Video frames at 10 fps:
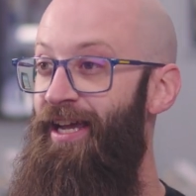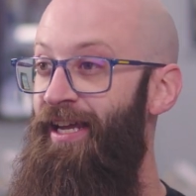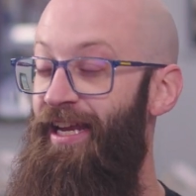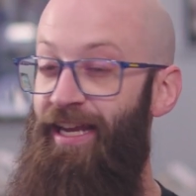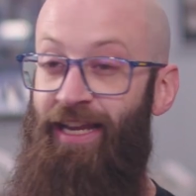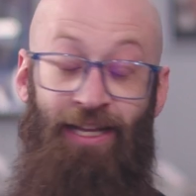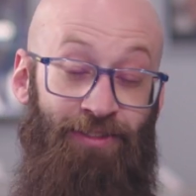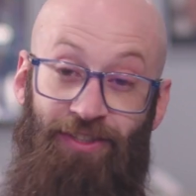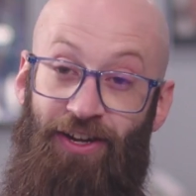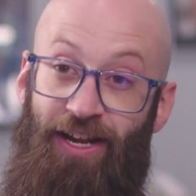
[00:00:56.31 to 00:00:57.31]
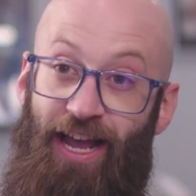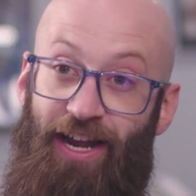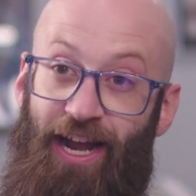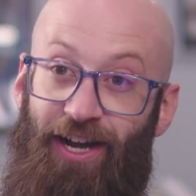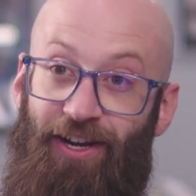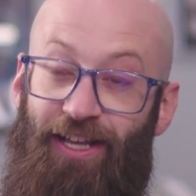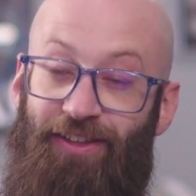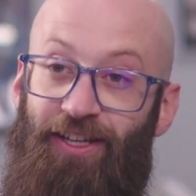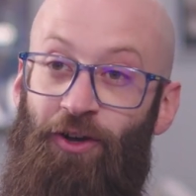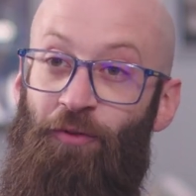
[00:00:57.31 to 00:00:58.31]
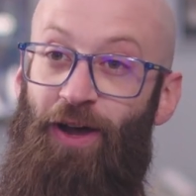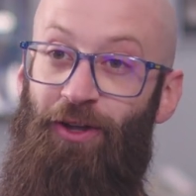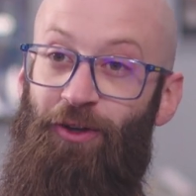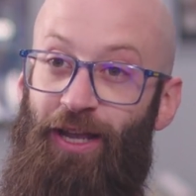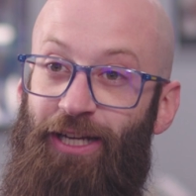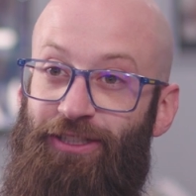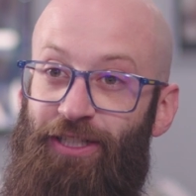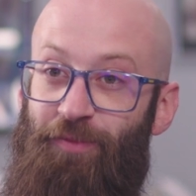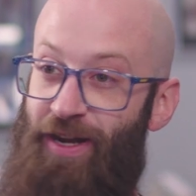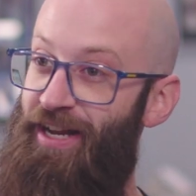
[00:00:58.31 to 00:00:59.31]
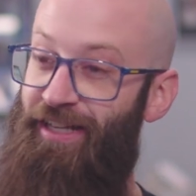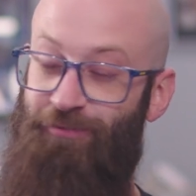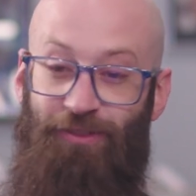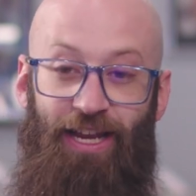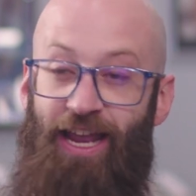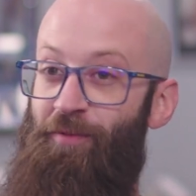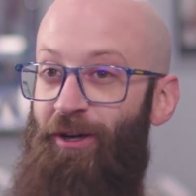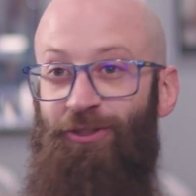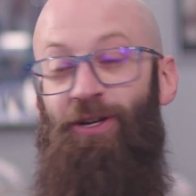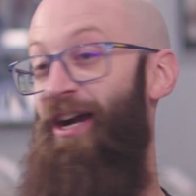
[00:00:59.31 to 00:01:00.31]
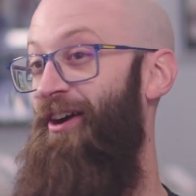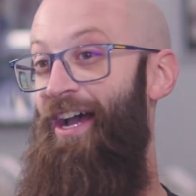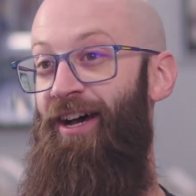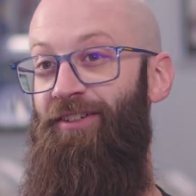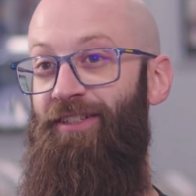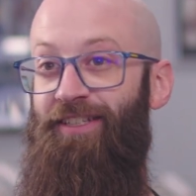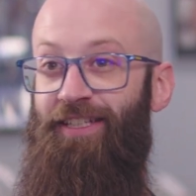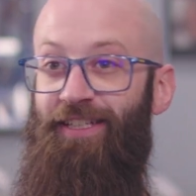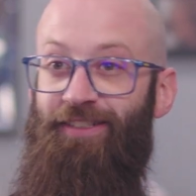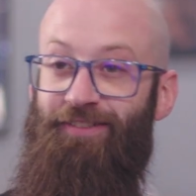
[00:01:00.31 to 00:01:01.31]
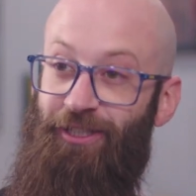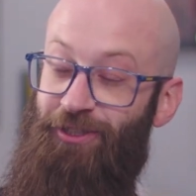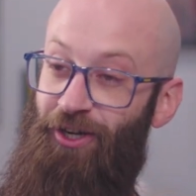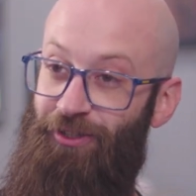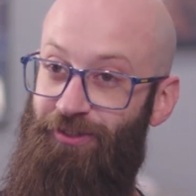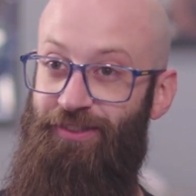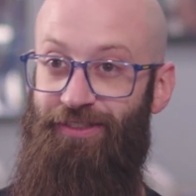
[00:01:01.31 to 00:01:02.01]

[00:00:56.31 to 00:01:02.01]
his son had got hired at the O'Fallon location, and my dad was like, hey, why don't you hire Kyle at the St. Charles?